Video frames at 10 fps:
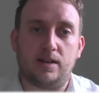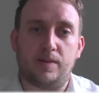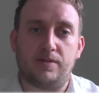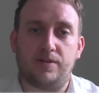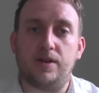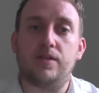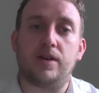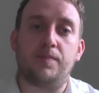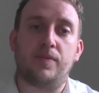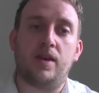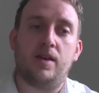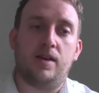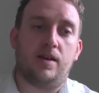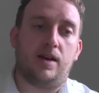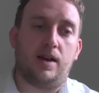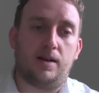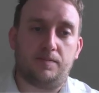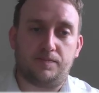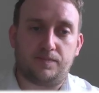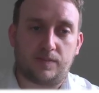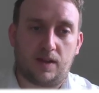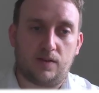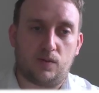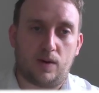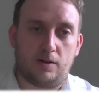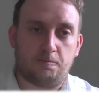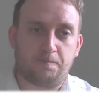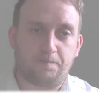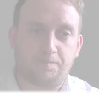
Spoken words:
bit further as well.